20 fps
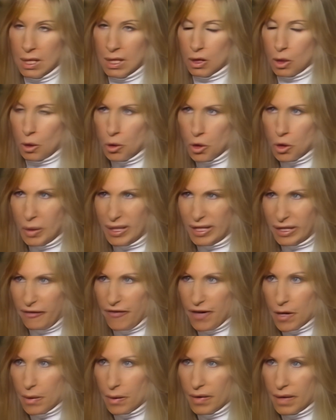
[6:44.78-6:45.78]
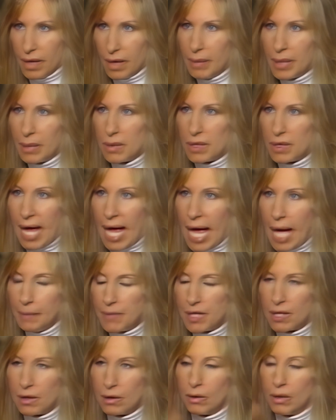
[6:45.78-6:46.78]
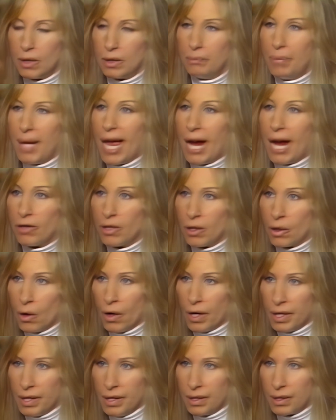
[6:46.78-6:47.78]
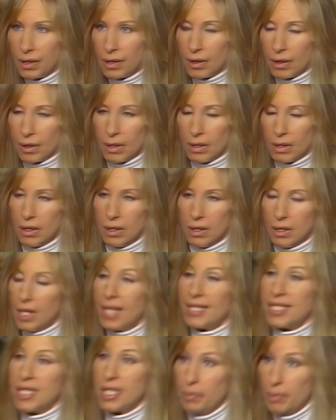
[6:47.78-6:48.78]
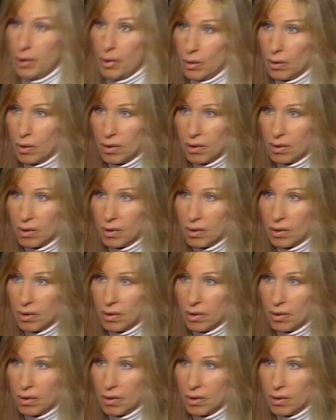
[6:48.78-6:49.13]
don't you interfere with, him. I mean, it was absolutely paranoid nutsy poo.